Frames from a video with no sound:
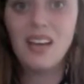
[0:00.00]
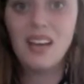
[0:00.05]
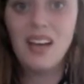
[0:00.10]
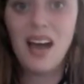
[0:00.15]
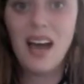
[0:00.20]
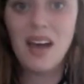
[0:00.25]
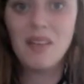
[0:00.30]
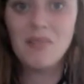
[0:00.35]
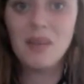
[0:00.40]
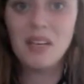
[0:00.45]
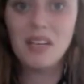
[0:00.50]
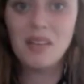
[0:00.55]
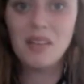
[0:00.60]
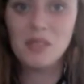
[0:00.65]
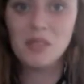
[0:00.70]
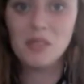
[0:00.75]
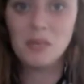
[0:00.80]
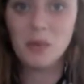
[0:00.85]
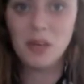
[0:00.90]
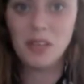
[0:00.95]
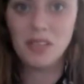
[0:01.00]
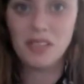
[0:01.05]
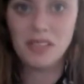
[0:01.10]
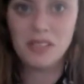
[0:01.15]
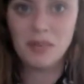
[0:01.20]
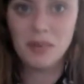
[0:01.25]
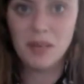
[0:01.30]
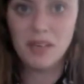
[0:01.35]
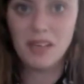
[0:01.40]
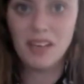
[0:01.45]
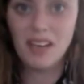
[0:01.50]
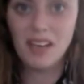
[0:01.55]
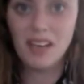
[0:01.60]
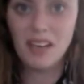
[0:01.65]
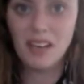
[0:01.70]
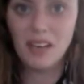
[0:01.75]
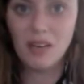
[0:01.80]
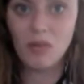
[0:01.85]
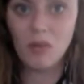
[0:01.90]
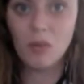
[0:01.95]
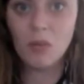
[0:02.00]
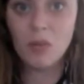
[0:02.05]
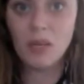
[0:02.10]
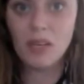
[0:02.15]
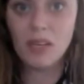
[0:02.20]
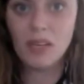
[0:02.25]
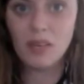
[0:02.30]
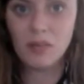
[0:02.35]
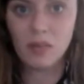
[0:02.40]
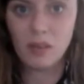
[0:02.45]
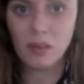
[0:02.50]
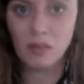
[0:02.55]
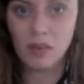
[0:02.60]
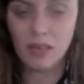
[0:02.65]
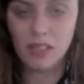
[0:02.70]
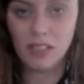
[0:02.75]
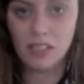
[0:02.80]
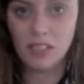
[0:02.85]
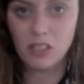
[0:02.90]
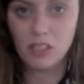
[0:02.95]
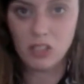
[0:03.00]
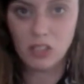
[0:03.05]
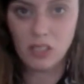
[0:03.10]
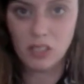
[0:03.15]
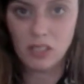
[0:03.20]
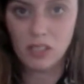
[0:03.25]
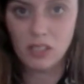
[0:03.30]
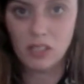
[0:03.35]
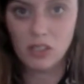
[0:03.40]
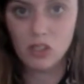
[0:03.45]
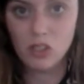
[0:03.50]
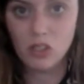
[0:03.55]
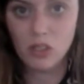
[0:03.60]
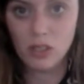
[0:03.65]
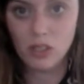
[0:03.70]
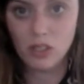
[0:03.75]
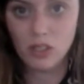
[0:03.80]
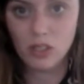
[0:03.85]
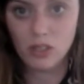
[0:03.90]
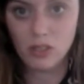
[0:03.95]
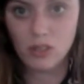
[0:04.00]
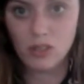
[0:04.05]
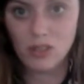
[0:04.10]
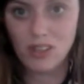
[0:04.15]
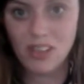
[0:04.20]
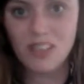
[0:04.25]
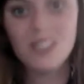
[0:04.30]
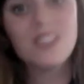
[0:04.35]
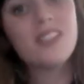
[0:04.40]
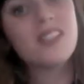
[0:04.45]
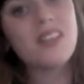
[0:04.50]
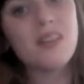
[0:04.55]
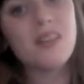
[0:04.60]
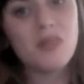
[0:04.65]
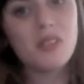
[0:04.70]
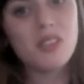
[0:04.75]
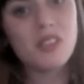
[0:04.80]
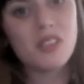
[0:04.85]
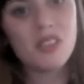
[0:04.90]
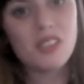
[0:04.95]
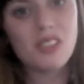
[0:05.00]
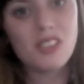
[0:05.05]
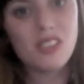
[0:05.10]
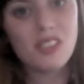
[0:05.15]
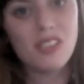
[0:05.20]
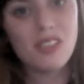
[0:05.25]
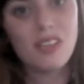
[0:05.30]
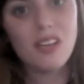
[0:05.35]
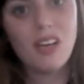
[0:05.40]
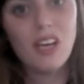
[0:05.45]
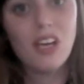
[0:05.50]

Hi, my name is Brenna Dimmig, and I will be giving my teaching instruction strategy demonstration